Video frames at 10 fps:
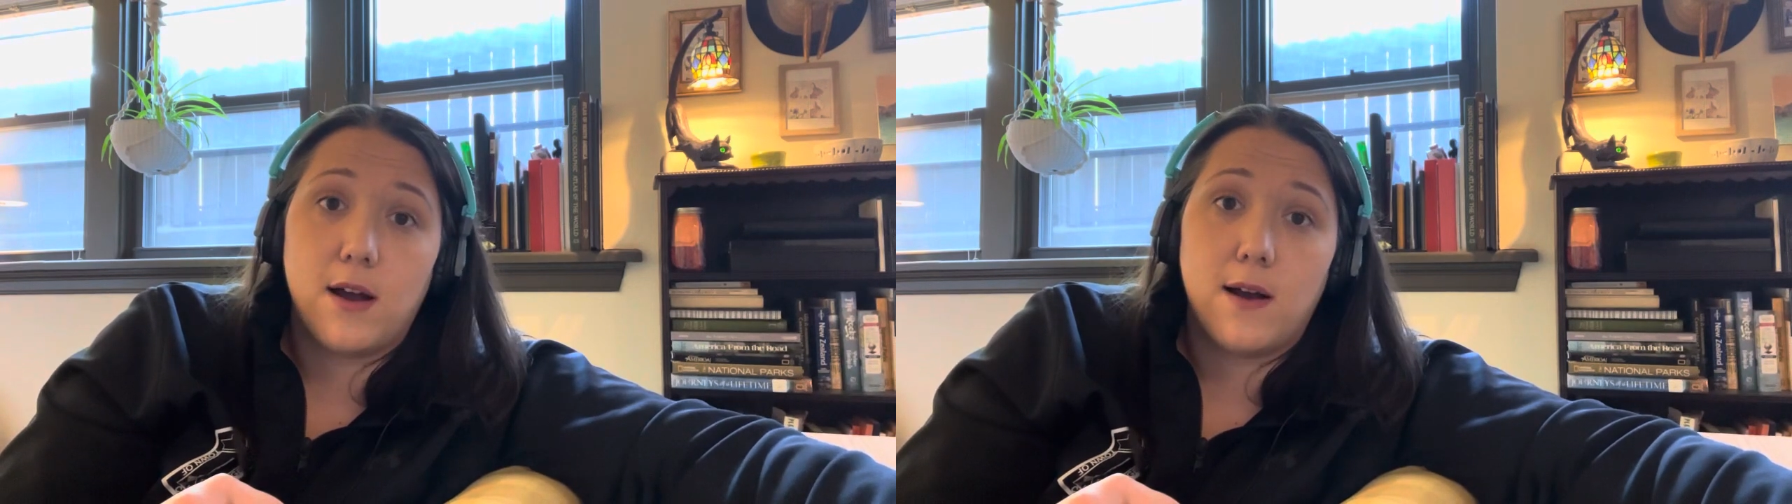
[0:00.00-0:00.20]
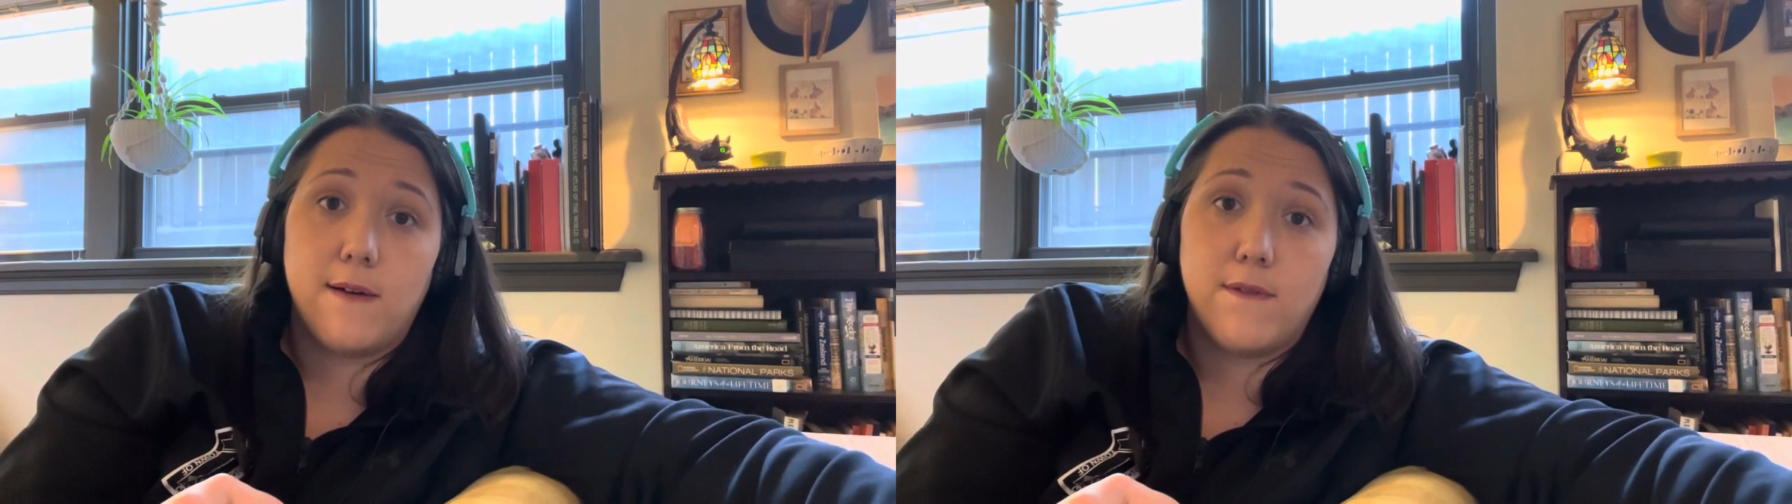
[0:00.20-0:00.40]

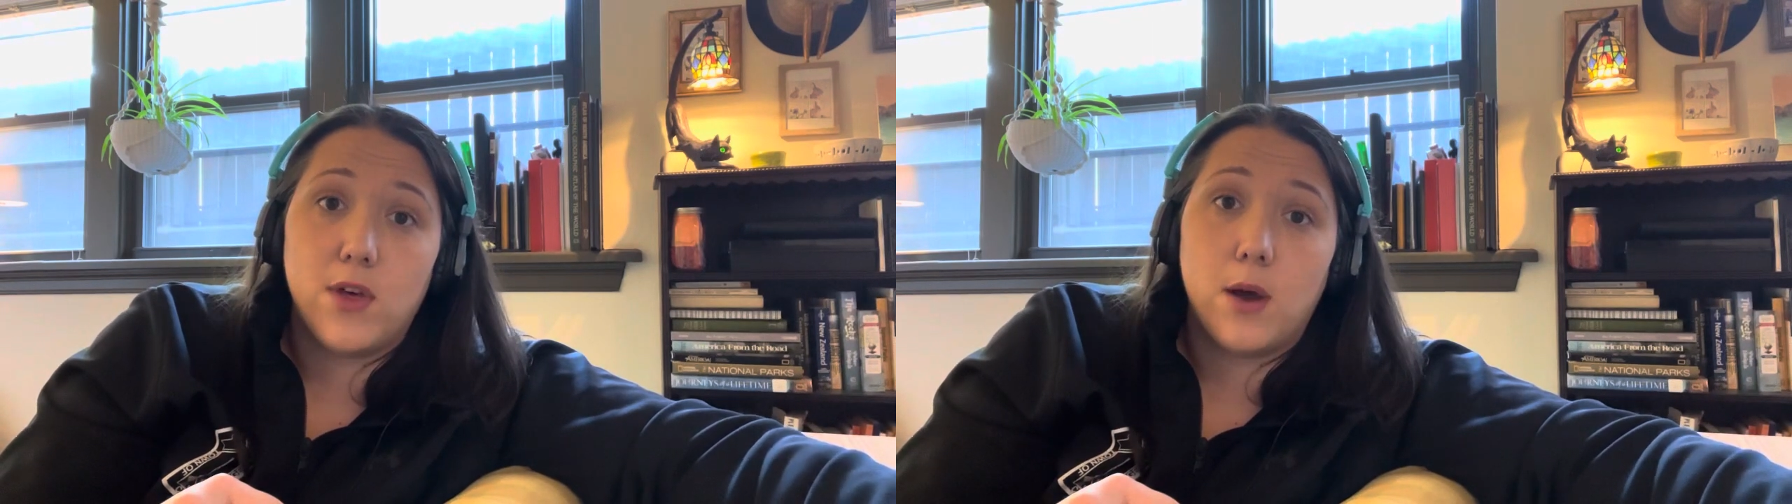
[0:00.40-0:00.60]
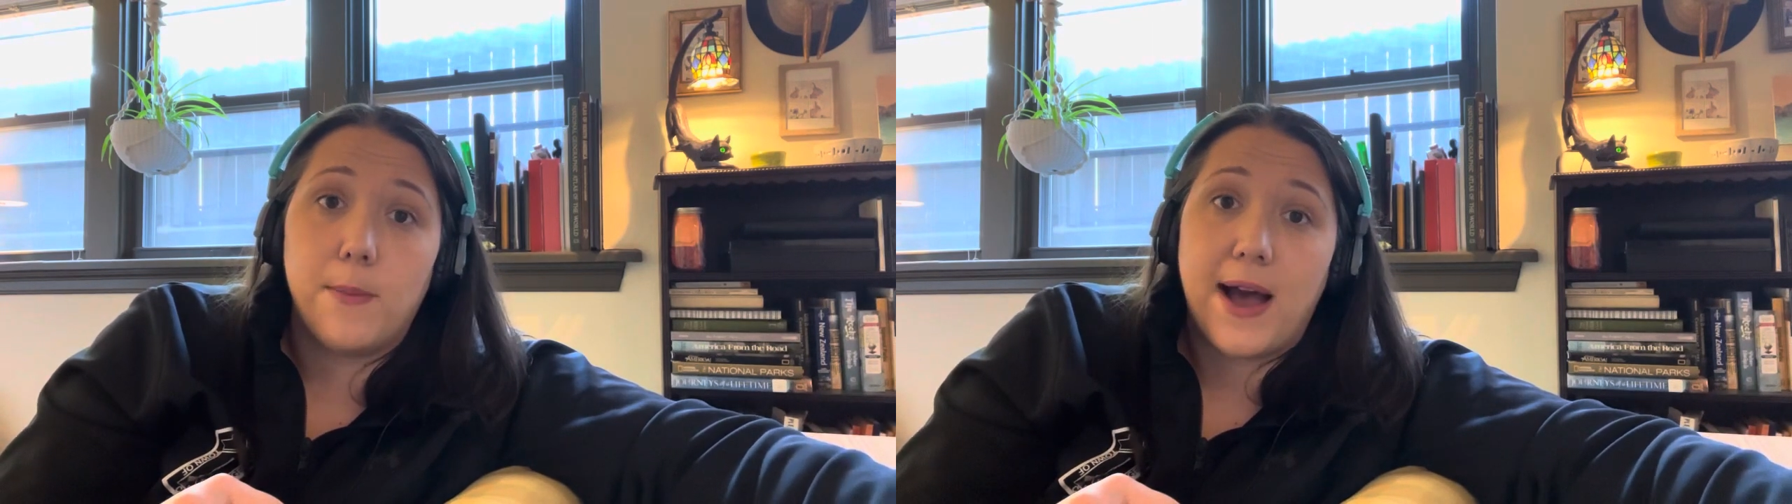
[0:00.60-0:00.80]
of
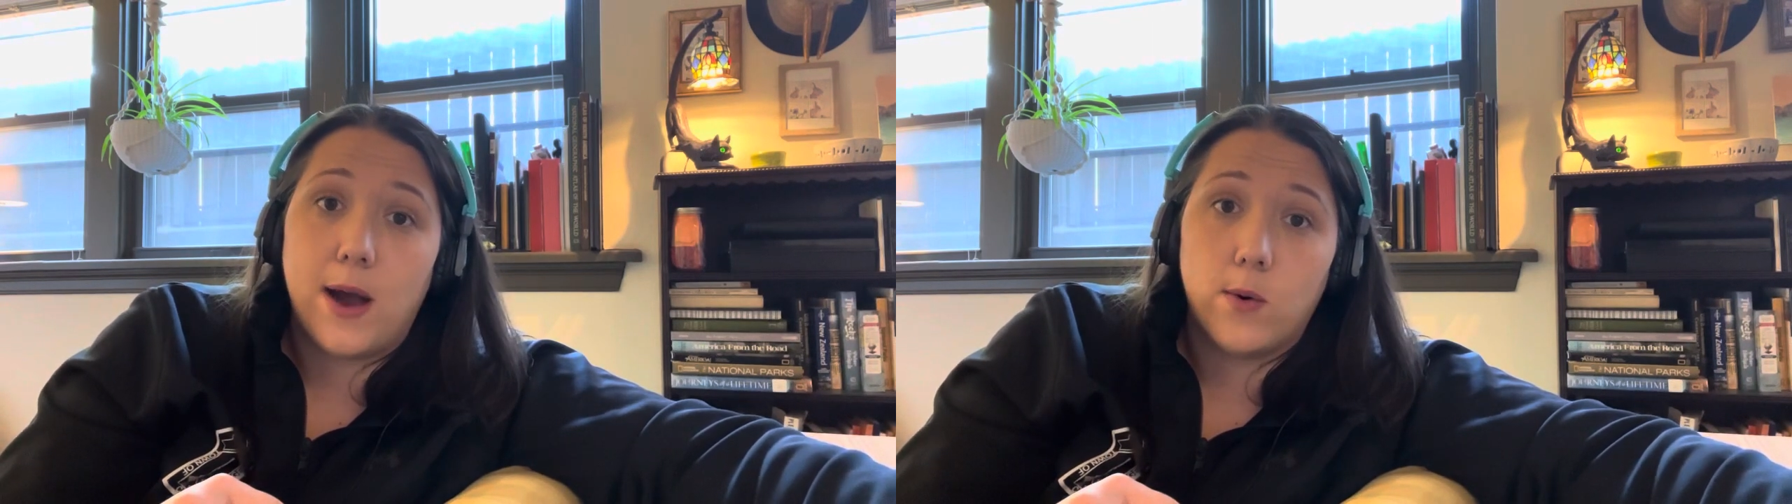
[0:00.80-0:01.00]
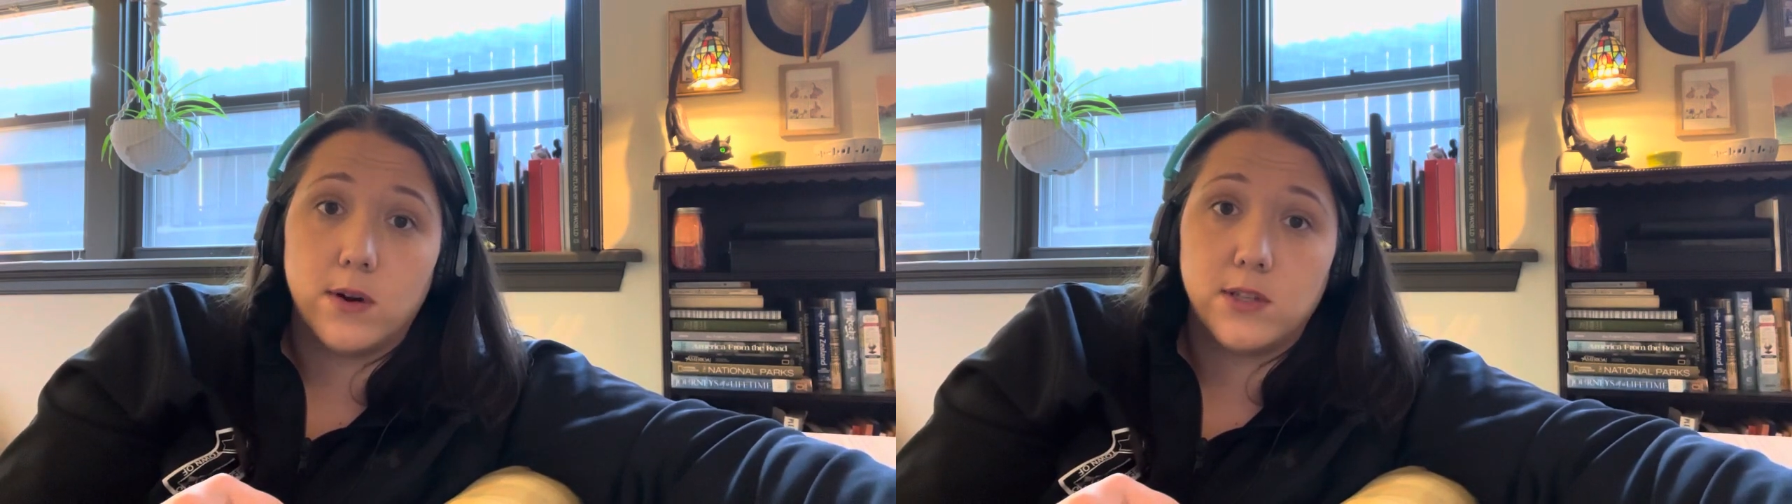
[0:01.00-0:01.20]
the
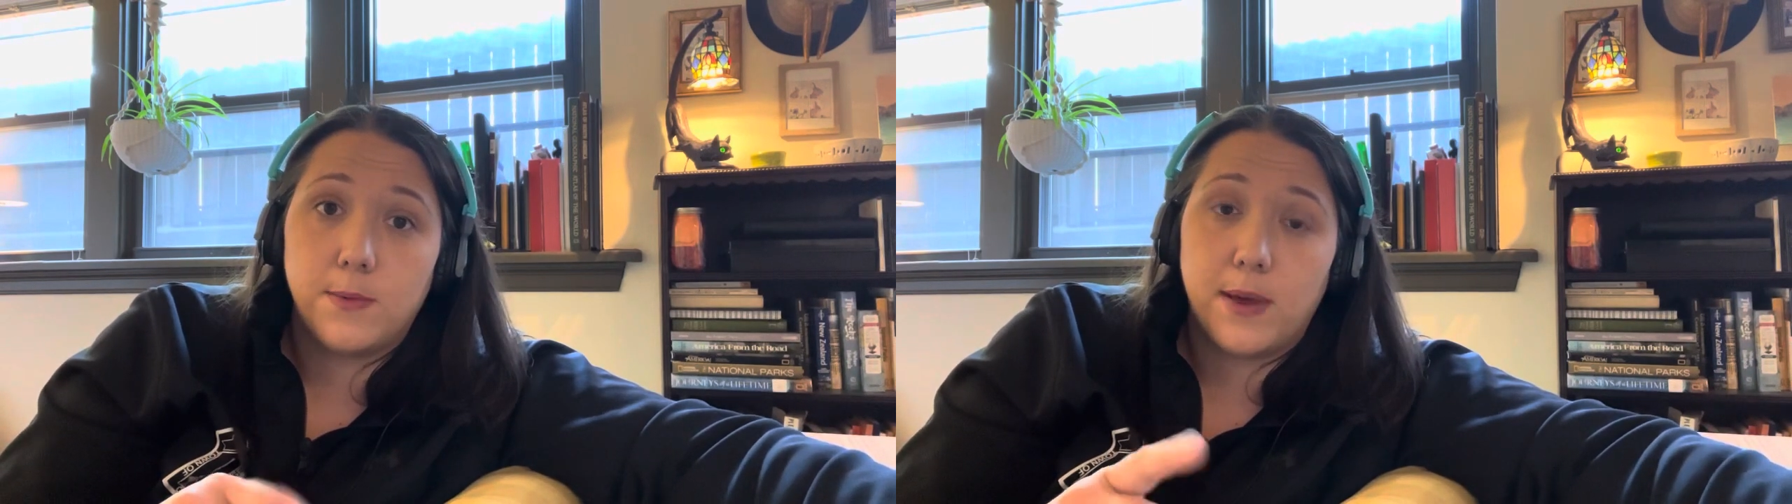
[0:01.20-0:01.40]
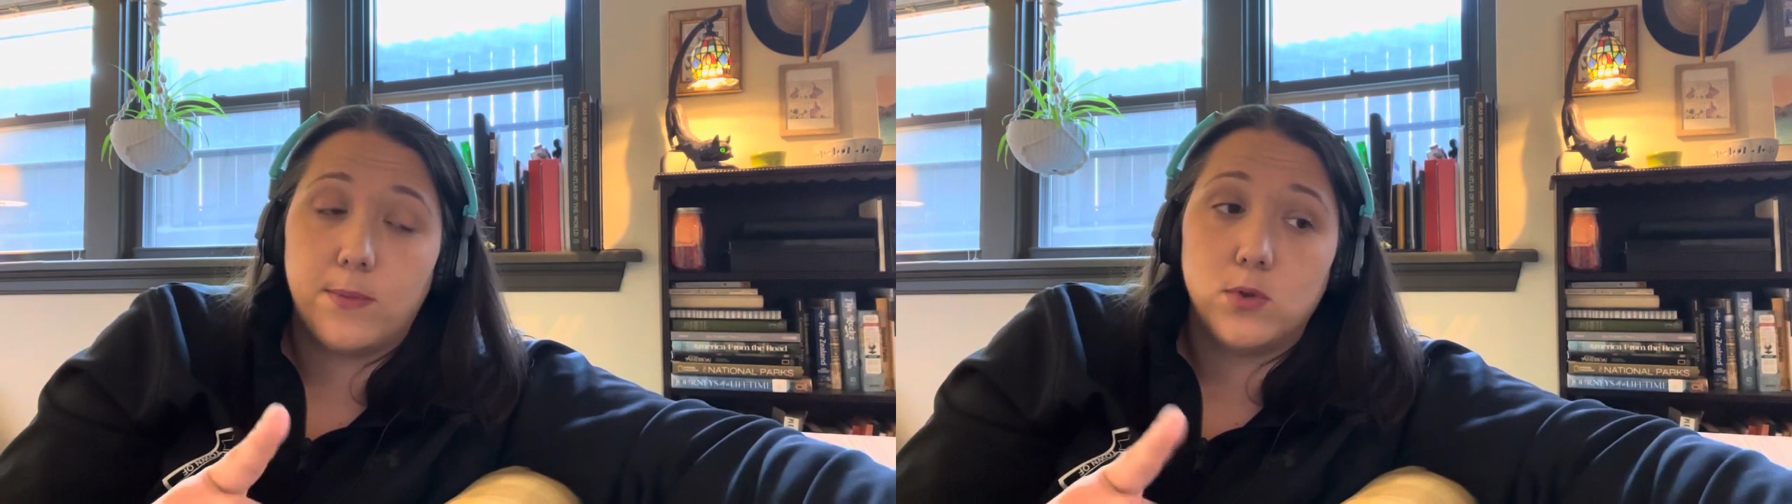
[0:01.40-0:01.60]
power to
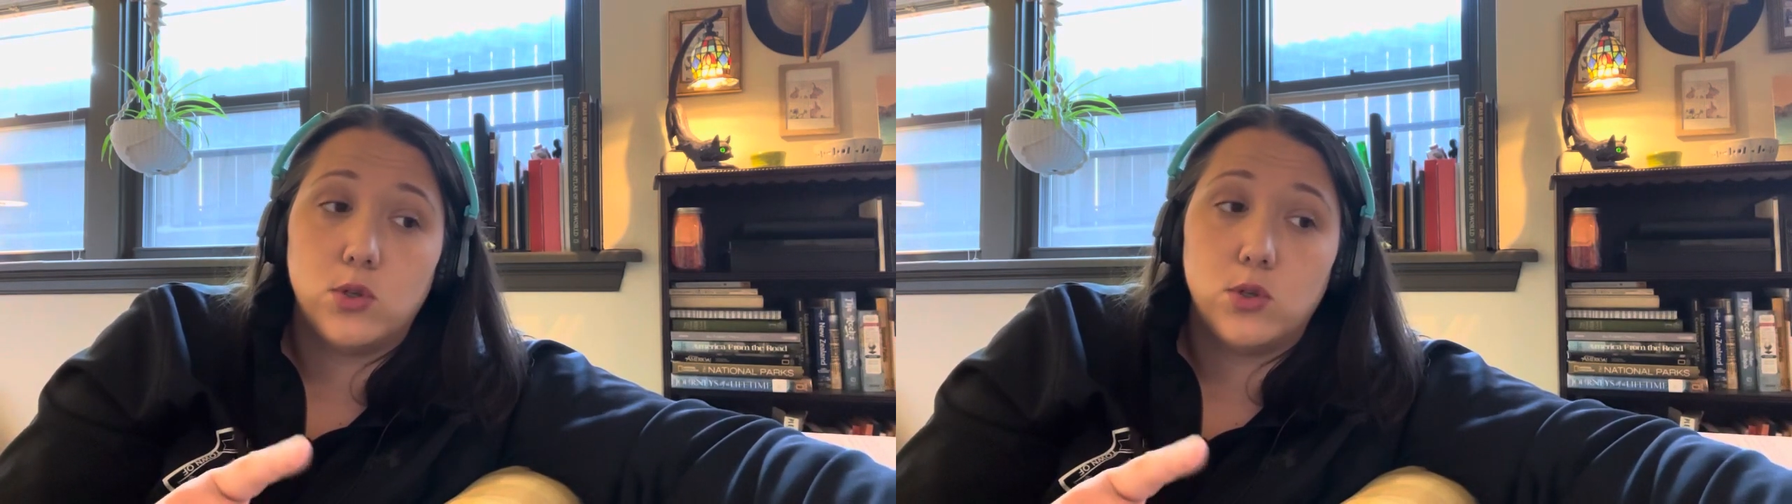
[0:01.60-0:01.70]
be able